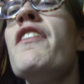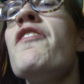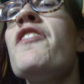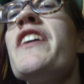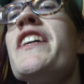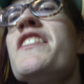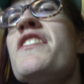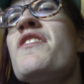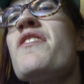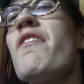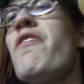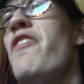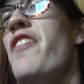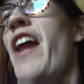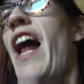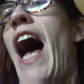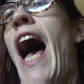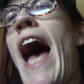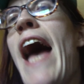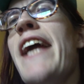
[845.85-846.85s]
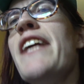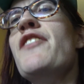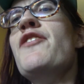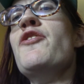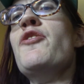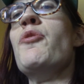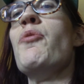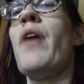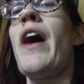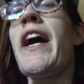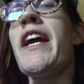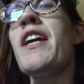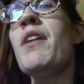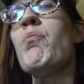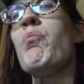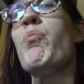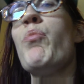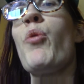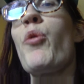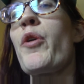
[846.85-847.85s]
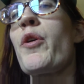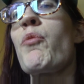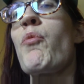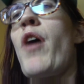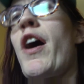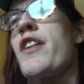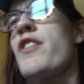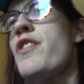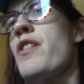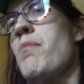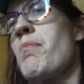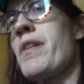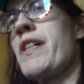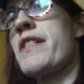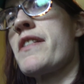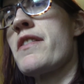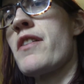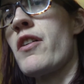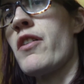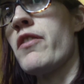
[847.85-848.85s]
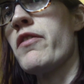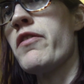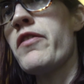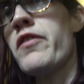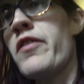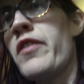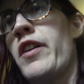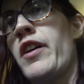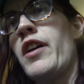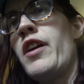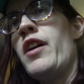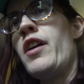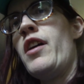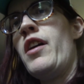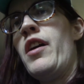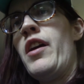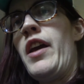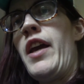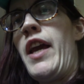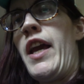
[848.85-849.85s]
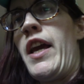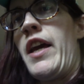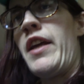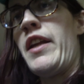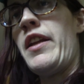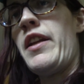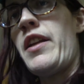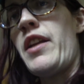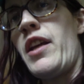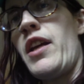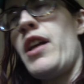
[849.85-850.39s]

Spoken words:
like stuff that I do. I get bored watching myself. And